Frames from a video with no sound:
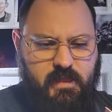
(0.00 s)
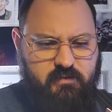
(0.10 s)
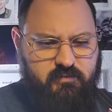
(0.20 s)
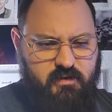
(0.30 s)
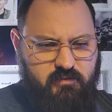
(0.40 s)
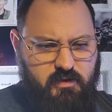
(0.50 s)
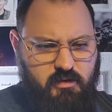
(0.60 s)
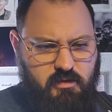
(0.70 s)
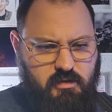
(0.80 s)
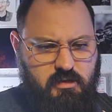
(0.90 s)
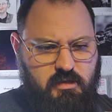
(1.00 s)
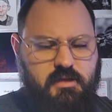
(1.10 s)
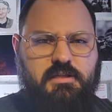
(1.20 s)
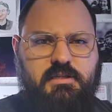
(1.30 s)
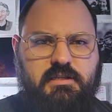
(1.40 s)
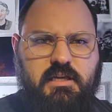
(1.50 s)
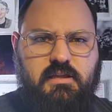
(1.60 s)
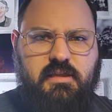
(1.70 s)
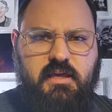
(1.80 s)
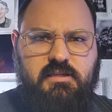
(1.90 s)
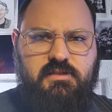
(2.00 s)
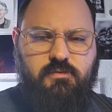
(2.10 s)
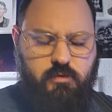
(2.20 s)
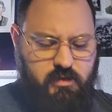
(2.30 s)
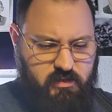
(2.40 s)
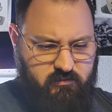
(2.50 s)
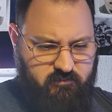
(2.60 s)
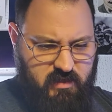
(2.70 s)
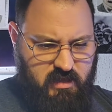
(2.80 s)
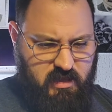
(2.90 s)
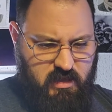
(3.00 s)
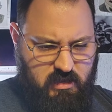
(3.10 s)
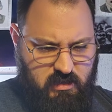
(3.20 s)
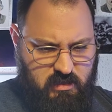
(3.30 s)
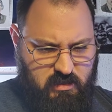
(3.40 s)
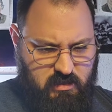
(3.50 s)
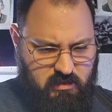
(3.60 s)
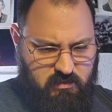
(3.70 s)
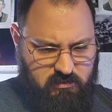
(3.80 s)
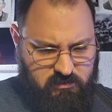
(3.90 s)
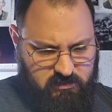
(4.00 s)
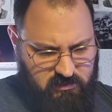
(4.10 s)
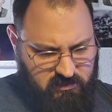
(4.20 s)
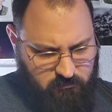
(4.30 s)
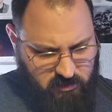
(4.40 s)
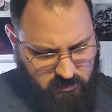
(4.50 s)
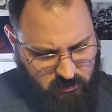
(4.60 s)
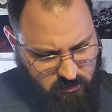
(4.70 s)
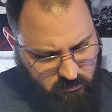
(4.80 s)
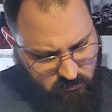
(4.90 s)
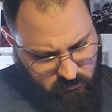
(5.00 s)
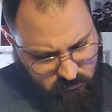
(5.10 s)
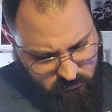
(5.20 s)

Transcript: I've never seen that sort of a system in there.